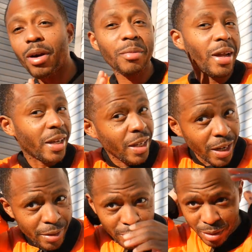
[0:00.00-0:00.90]
I'm like
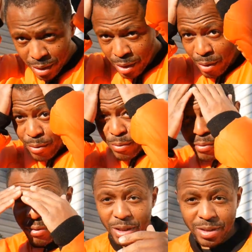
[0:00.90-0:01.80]
not even
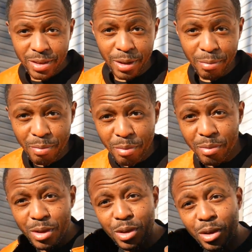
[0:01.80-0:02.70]
fixed up,
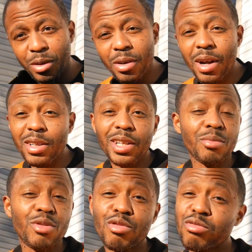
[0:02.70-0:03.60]
you know. As
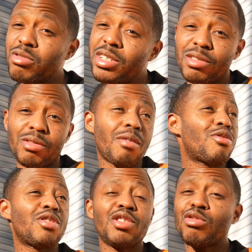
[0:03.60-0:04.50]
I'm grizzle, I'm
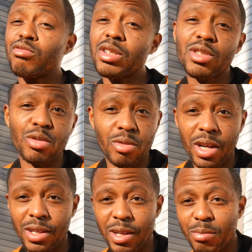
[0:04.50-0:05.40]
on a grizzle
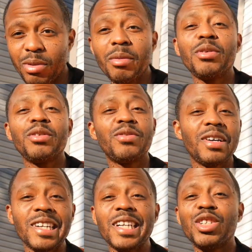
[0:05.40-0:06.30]
right now, bro. I'm on the
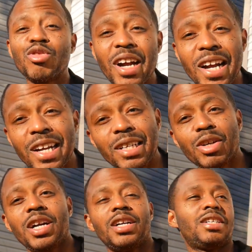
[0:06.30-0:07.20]
fucking grind,
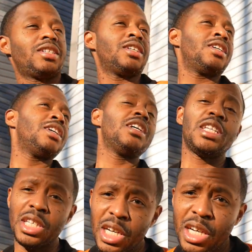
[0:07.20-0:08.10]
grind.
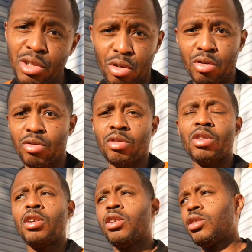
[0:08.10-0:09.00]
Y'all know.
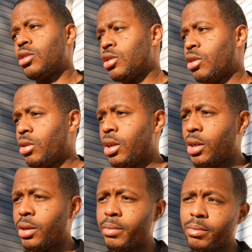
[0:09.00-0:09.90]
So,
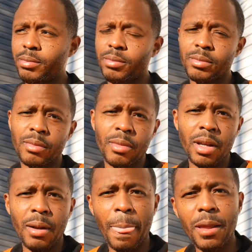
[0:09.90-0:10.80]

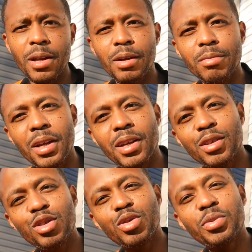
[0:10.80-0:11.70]
um, yeah,
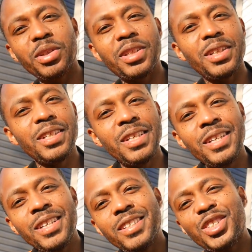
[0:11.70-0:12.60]
man. I just want to
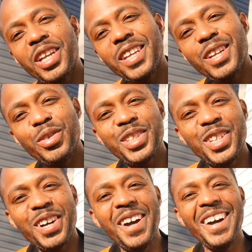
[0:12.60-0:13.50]
check in with y'all.